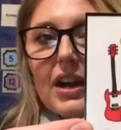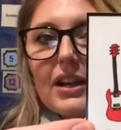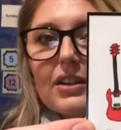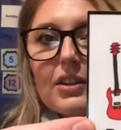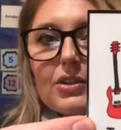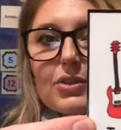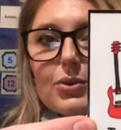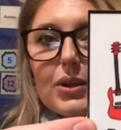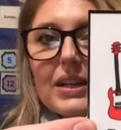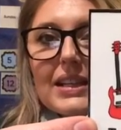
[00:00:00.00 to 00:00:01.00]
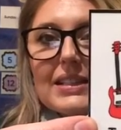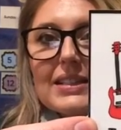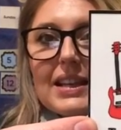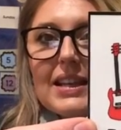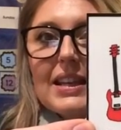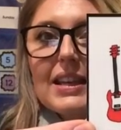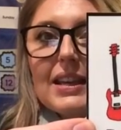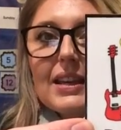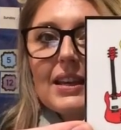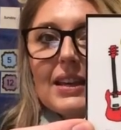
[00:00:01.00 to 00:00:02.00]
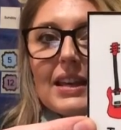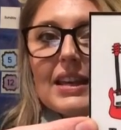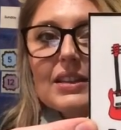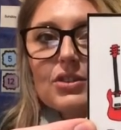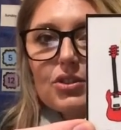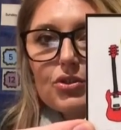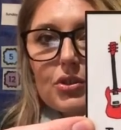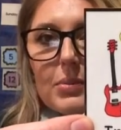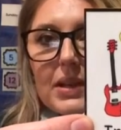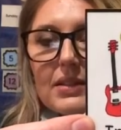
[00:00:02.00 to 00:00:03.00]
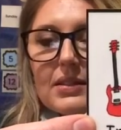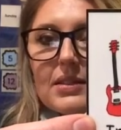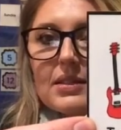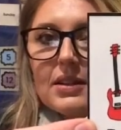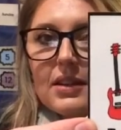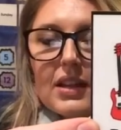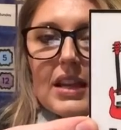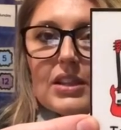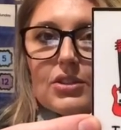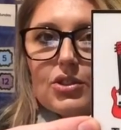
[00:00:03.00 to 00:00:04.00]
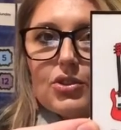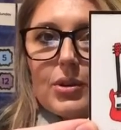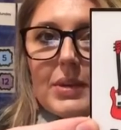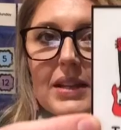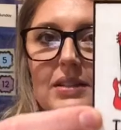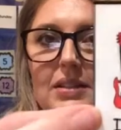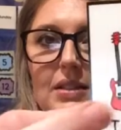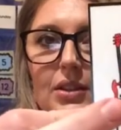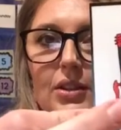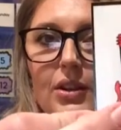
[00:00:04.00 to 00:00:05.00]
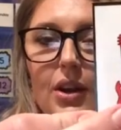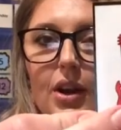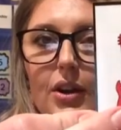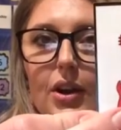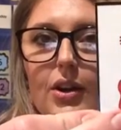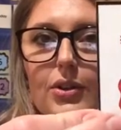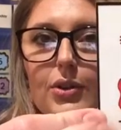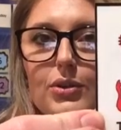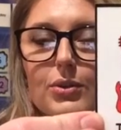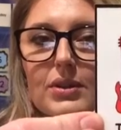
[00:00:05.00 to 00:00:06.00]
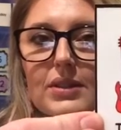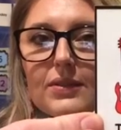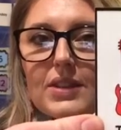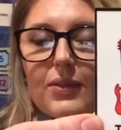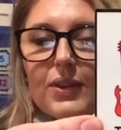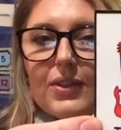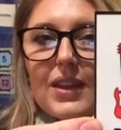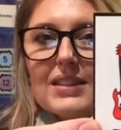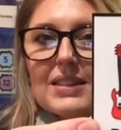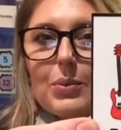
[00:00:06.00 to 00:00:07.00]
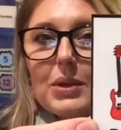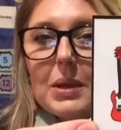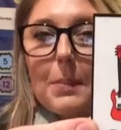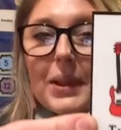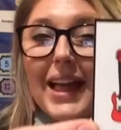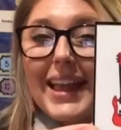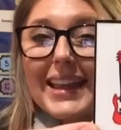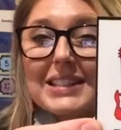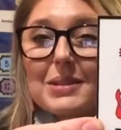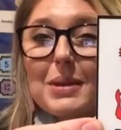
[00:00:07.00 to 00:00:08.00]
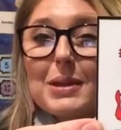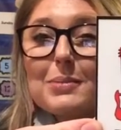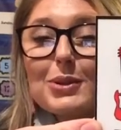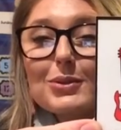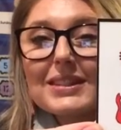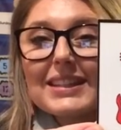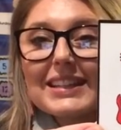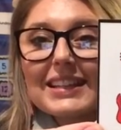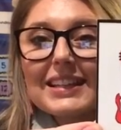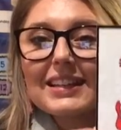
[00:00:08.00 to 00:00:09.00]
I in our story is instrument. Instruments are all those sorts of different things that we can play to make music.